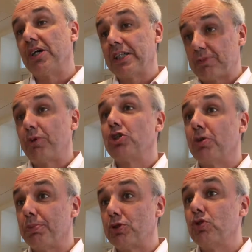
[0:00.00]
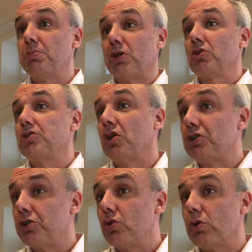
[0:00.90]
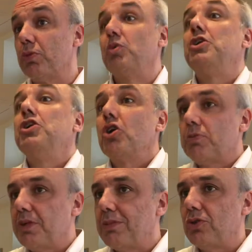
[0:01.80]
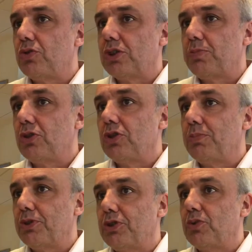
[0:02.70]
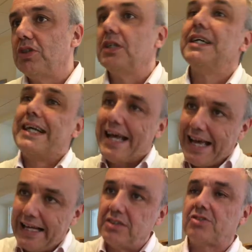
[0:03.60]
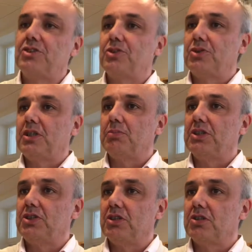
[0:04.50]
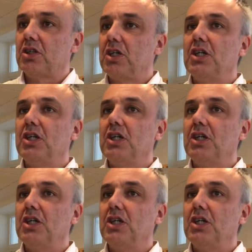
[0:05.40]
exploit the opportunity, but also as Europe, we will not be able to exploit the opportunity and reduce the emissions.